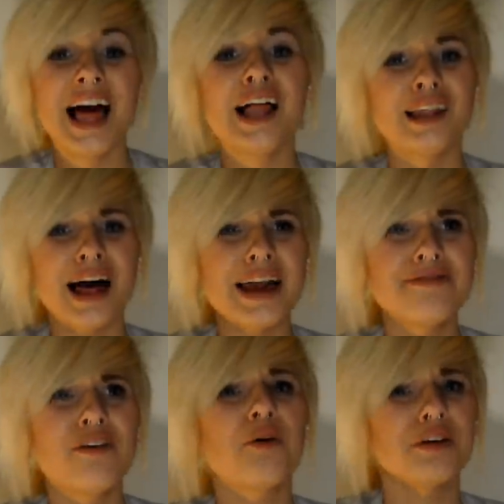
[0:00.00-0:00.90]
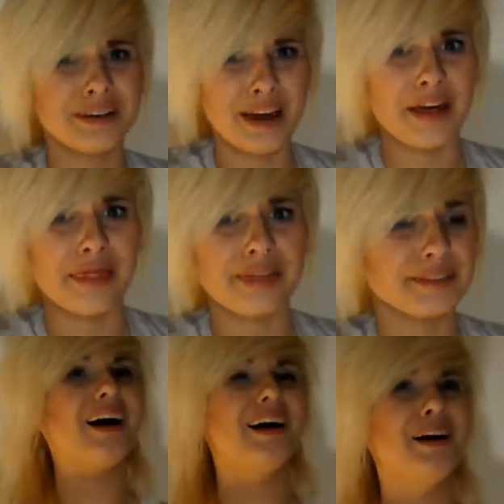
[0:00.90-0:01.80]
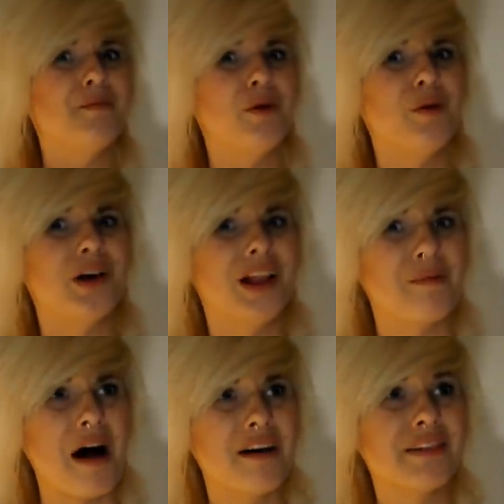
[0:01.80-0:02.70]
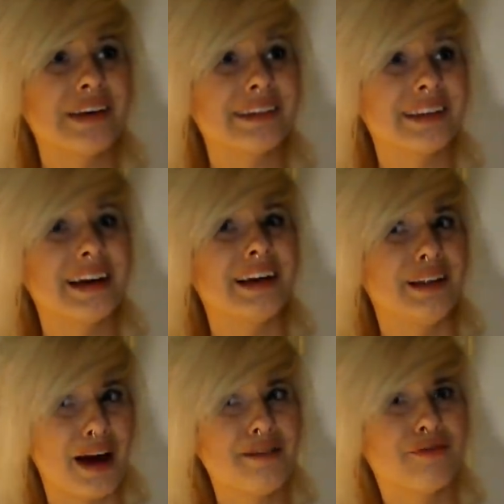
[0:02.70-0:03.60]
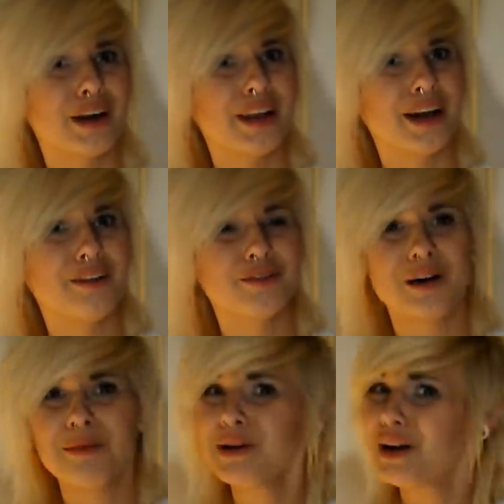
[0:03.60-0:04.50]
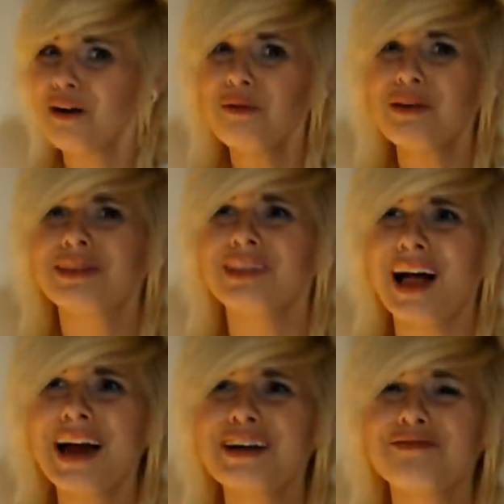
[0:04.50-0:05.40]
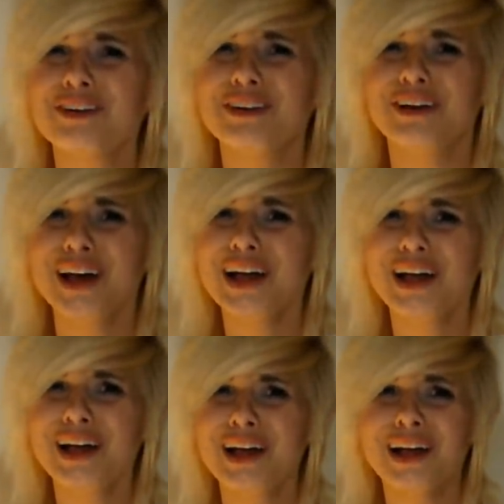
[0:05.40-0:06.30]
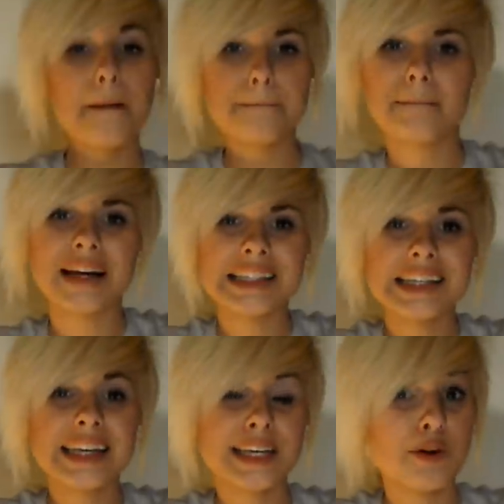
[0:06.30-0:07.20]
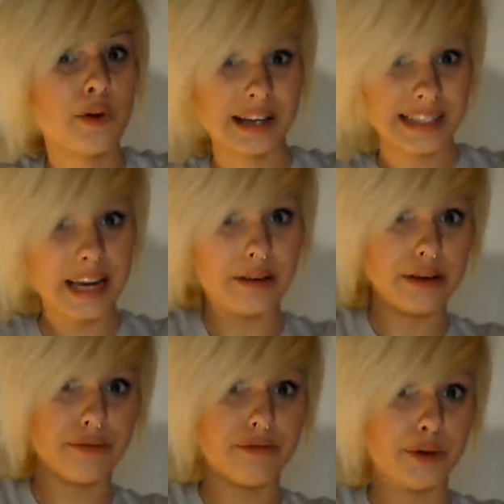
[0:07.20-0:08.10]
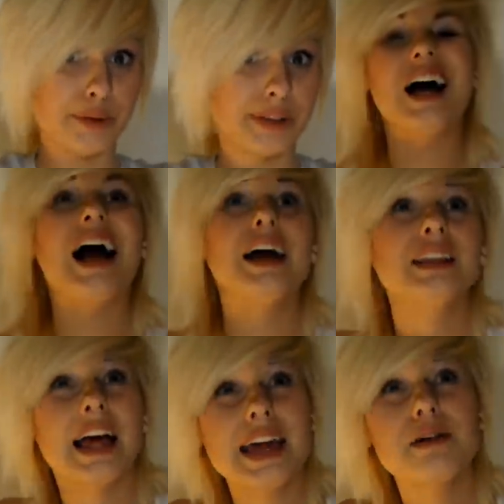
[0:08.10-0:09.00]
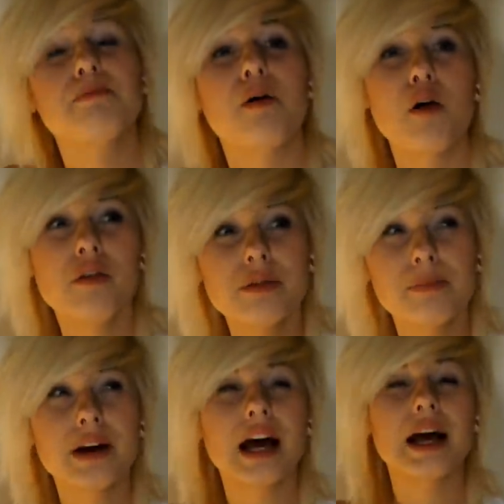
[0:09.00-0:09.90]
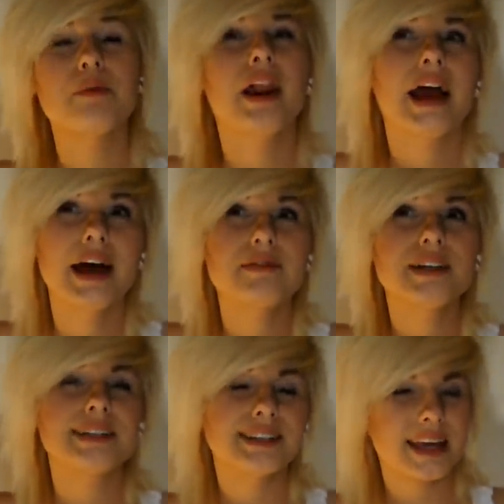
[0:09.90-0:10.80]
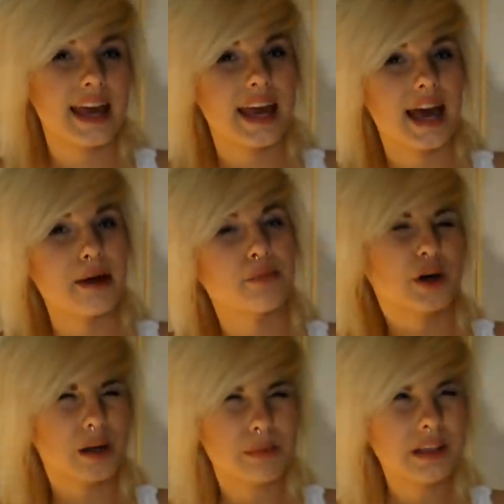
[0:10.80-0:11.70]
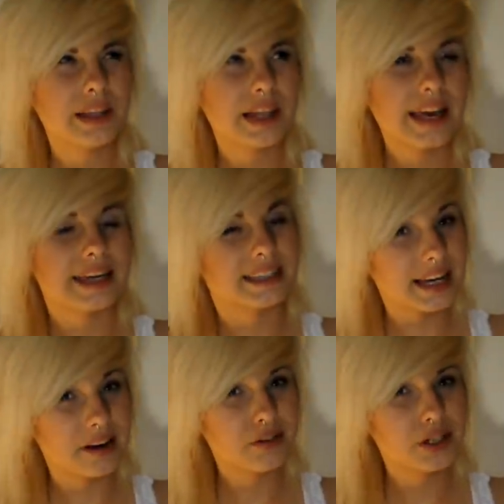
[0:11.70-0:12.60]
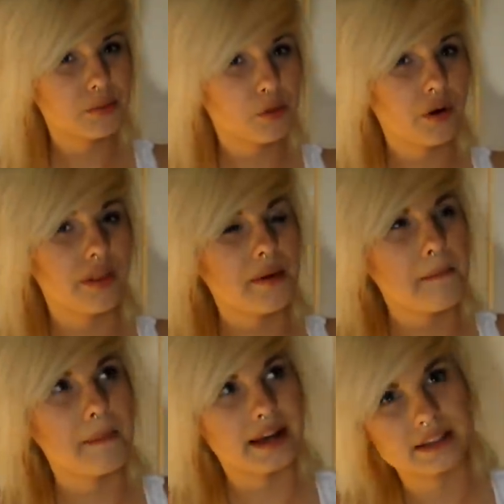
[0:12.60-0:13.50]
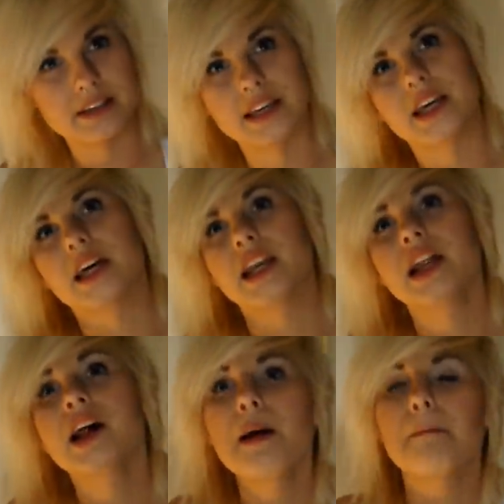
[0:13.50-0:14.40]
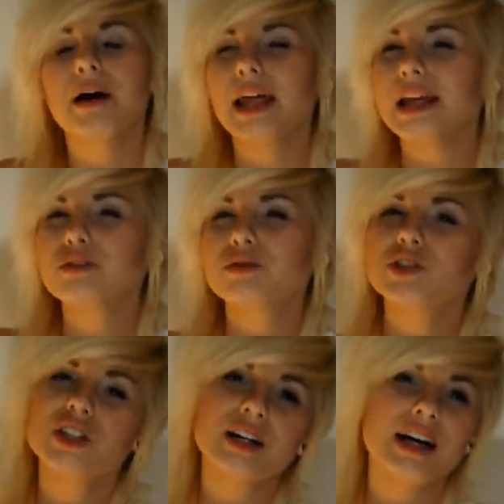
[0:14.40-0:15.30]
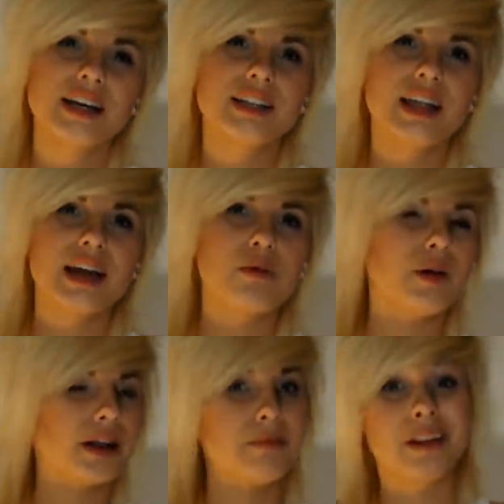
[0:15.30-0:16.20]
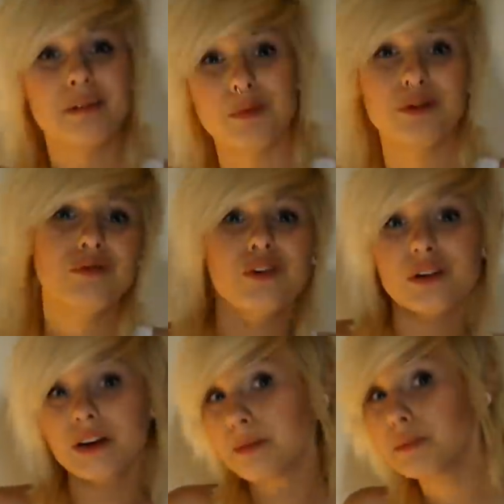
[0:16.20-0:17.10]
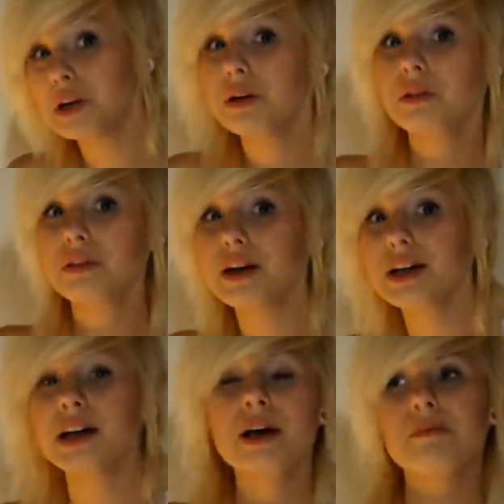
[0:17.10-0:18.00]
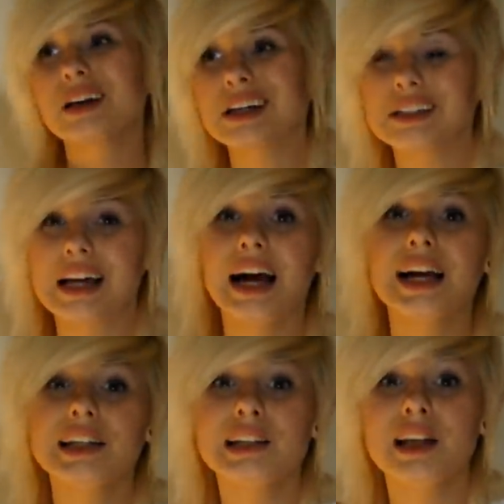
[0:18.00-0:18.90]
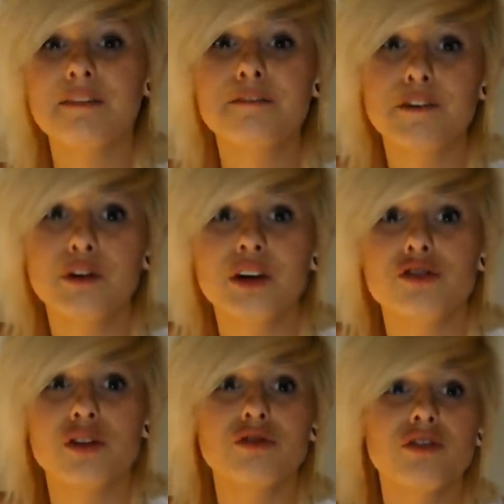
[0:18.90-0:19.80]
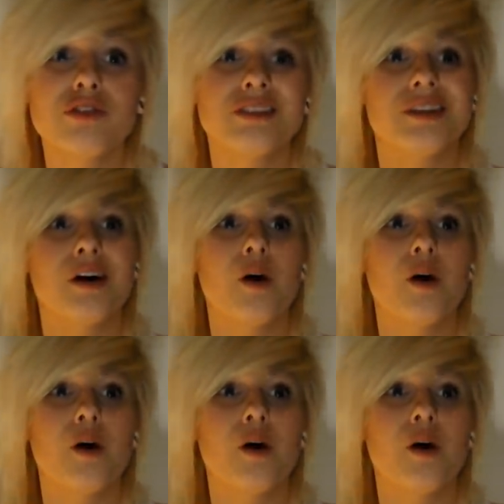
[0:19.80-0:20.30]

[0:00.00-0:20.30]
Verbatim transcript: Life or death? Um, well, I'm obviously alive right now, so I'm gonna go with life, duh. Mexican or Italian food? I like both, but I would have to say I probably like Italian more than Mexican. But it's just kind of like what I'm in the mood for type of deal thing because I kind of love food in general, so...